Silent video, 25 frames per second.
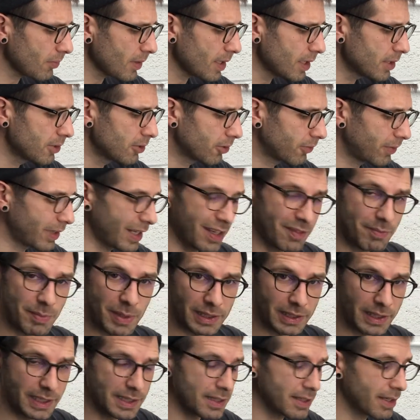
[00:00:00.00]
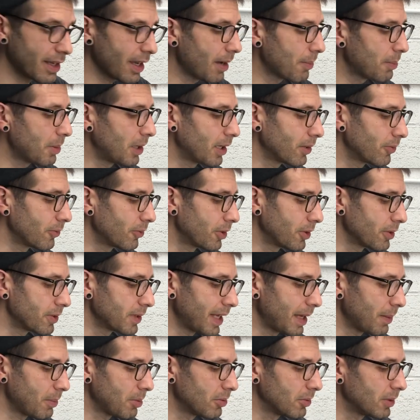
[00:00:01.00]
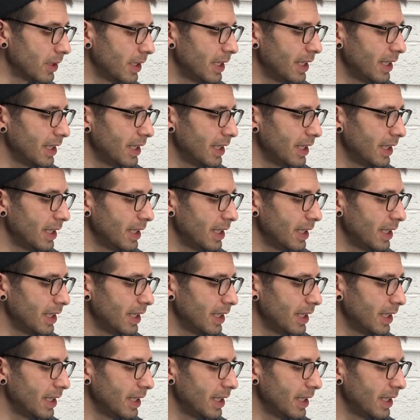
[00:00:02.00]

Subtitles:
So if I have my lens cap on, for example,